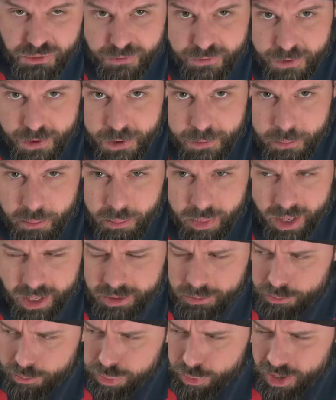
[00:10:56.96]
firm
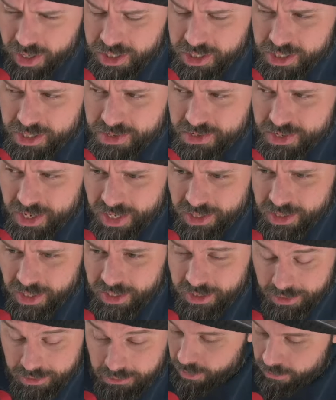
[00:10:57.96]
brushes,
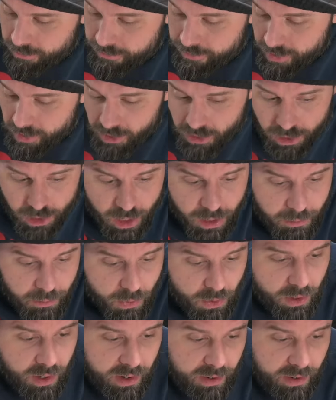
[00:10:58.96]
they feel a lot more